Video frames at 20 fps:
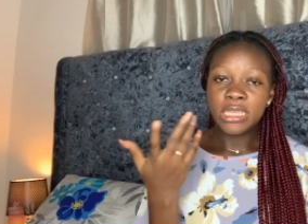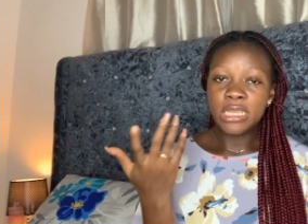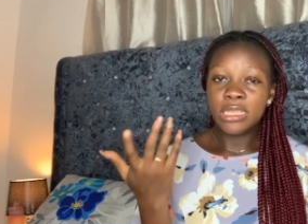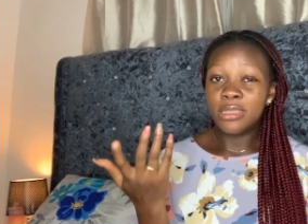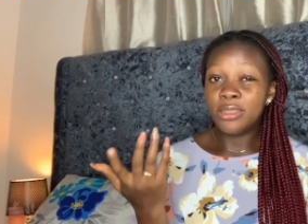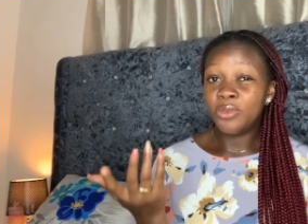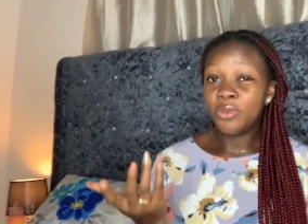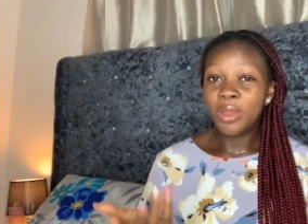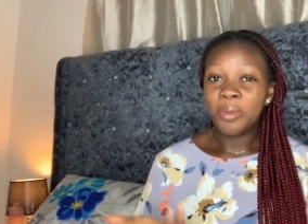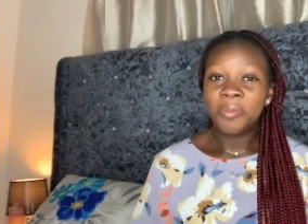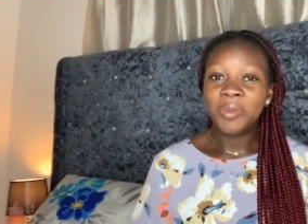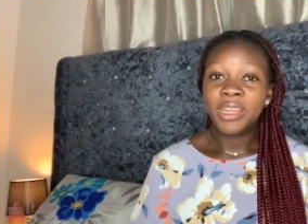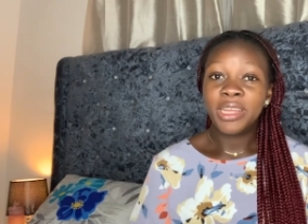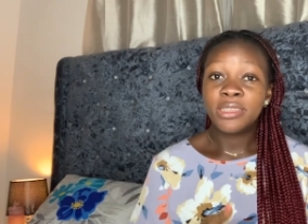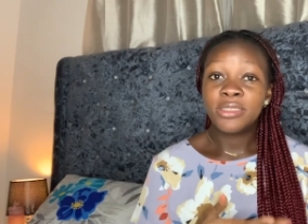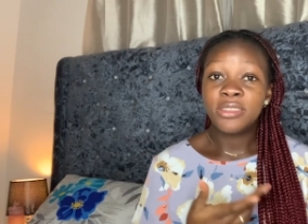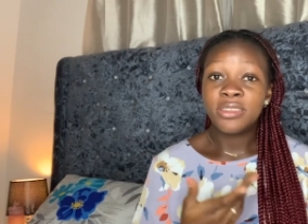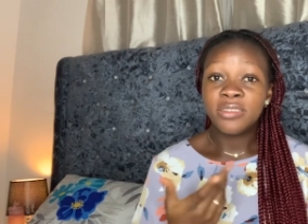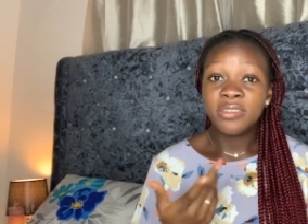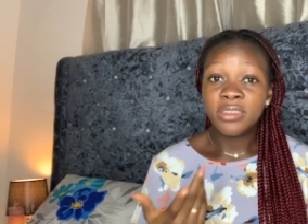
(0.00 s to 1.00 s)
the
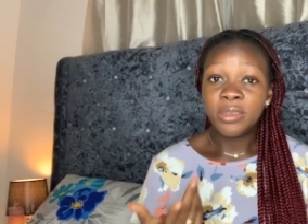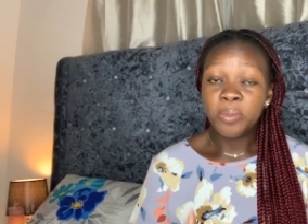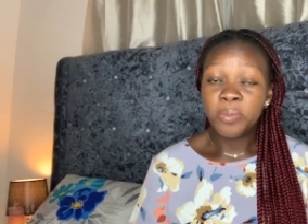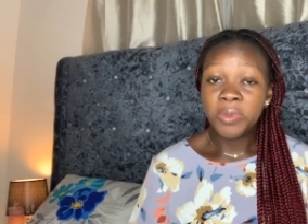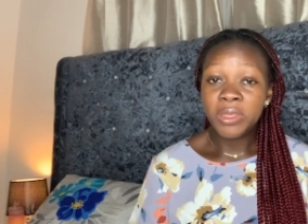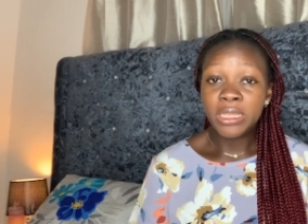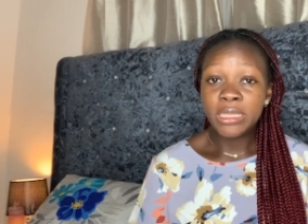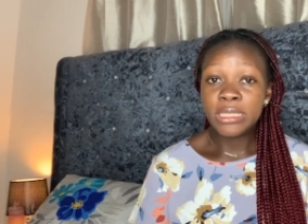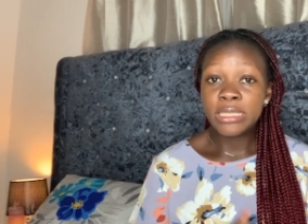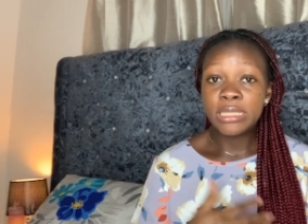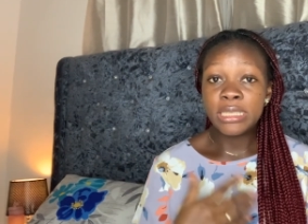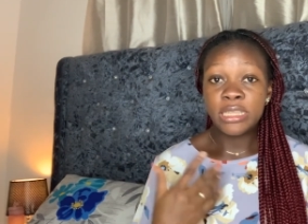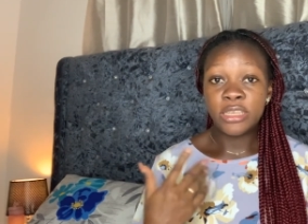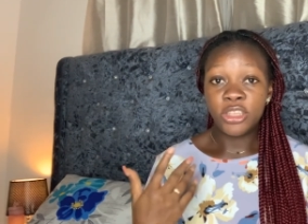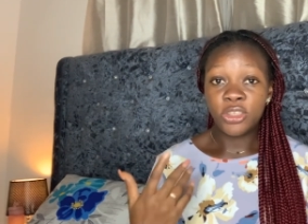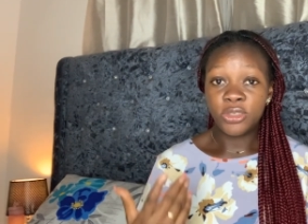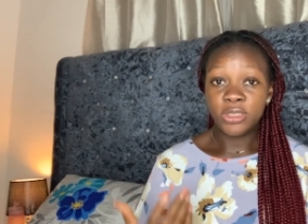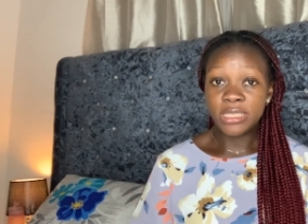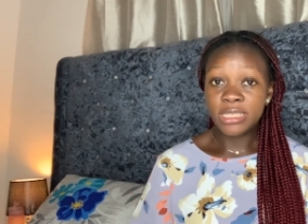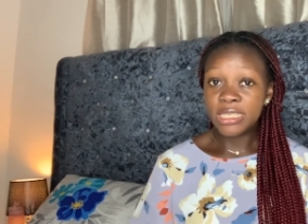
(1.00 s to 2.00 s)
remnants of the pills in
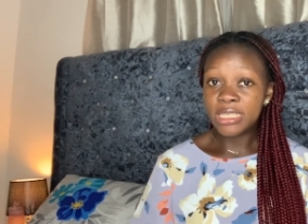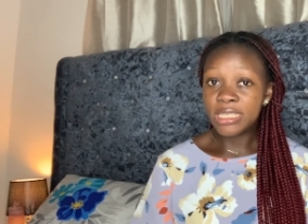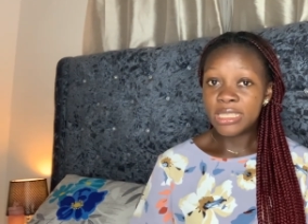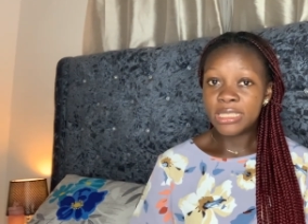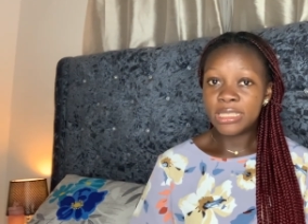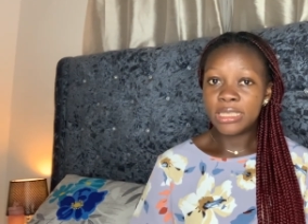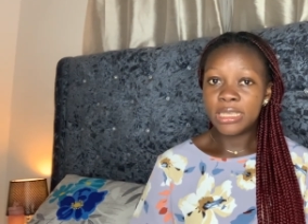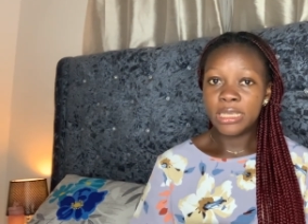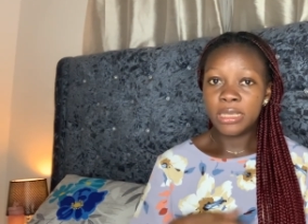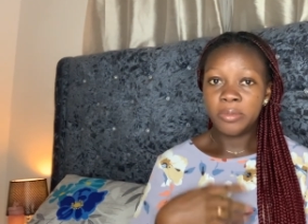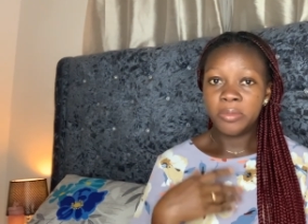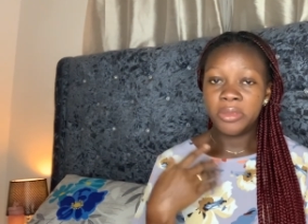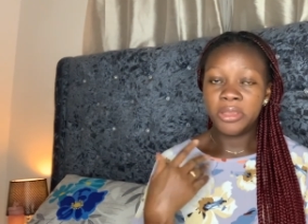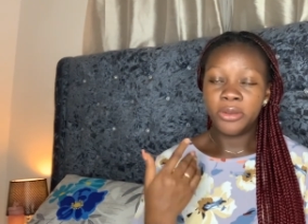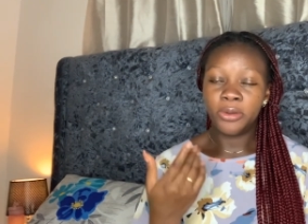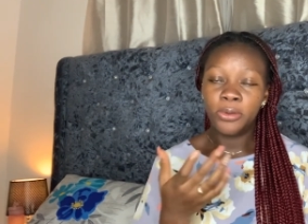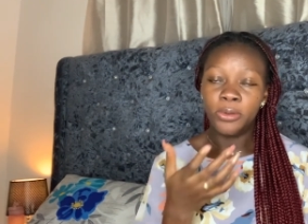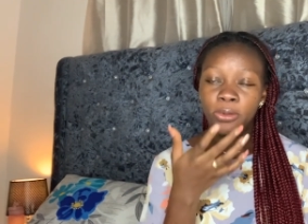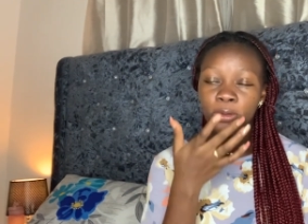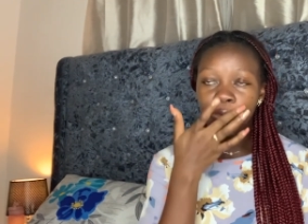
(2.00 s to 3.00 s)
your system and
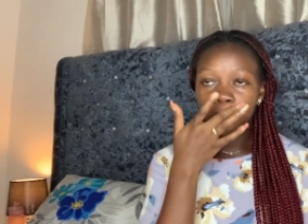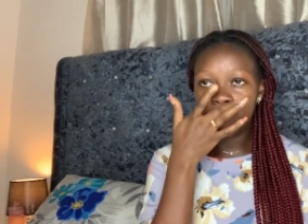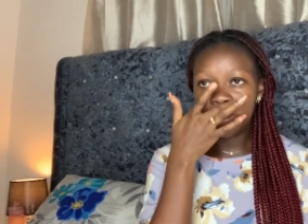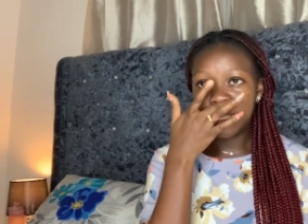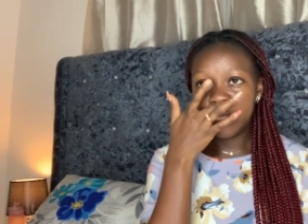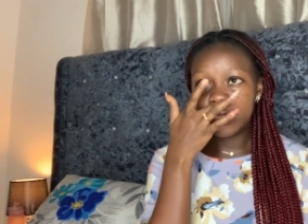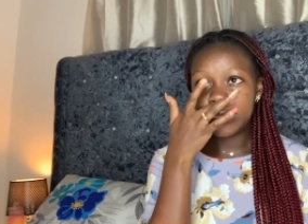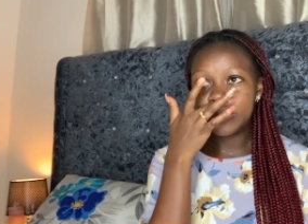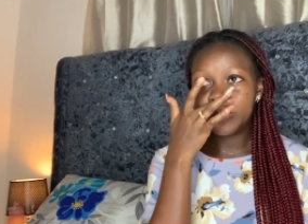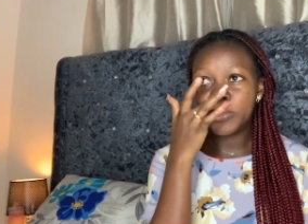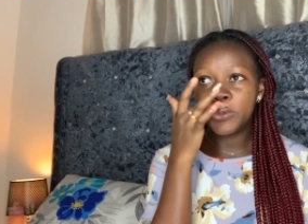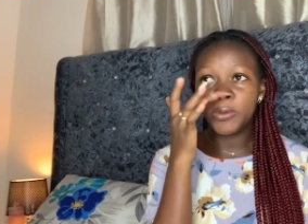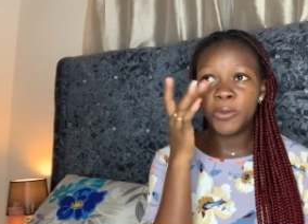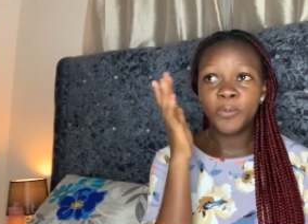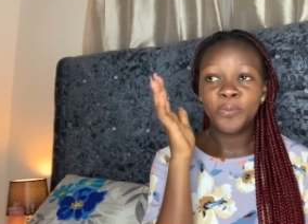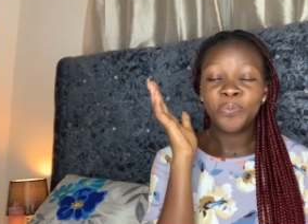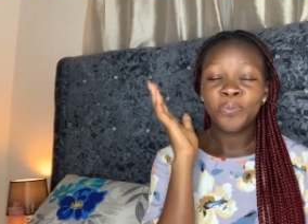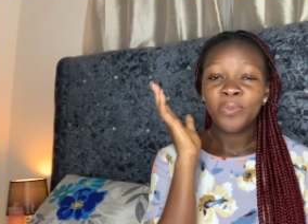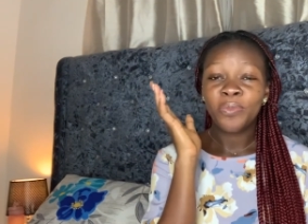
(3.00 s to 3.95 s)
all of that but